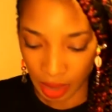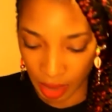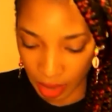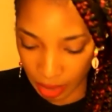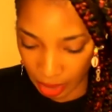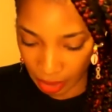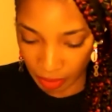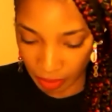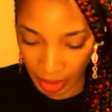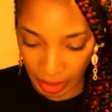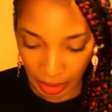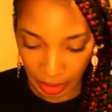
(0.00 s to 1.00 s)
and stay
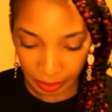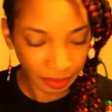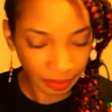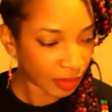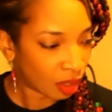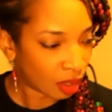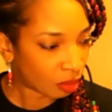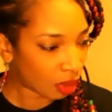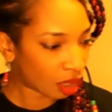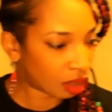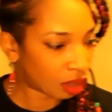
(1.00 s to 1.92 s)
riding. Water